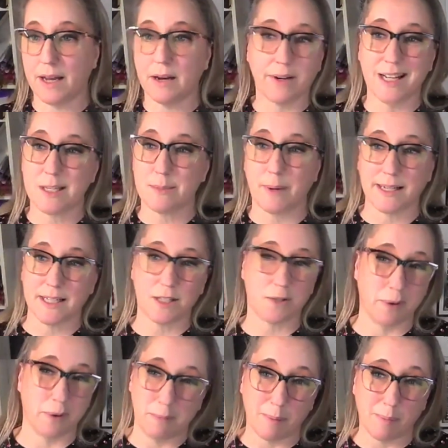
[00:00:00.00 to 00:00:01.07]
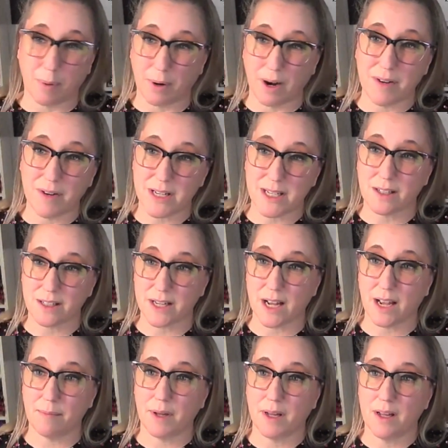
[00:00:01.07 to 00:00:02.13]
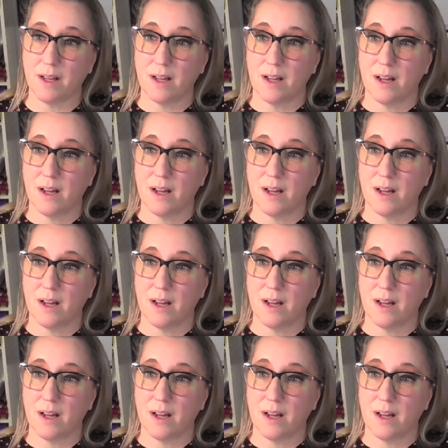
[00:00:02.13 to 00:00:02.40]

I don't expect it to remember every single time.